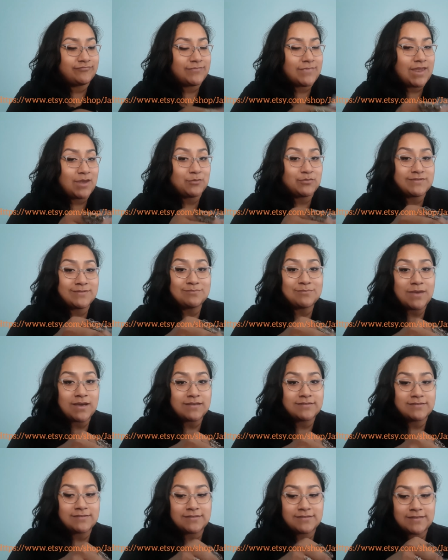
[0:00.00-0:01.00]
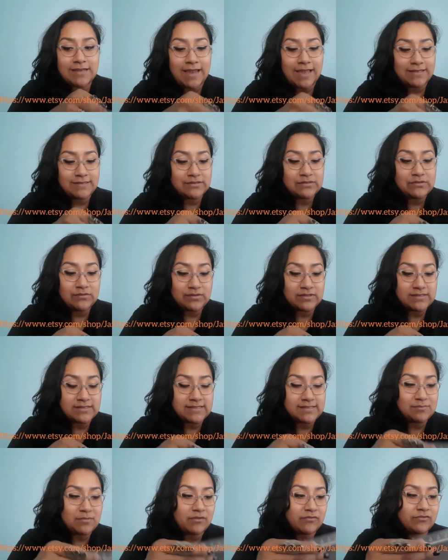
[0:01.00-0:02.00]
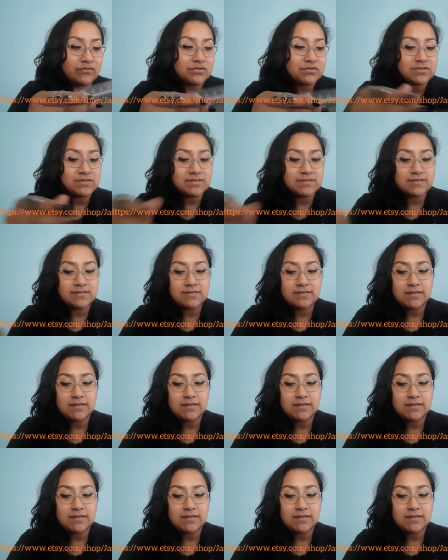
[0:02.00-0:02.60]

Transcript: it was a must. I had to do this as my first.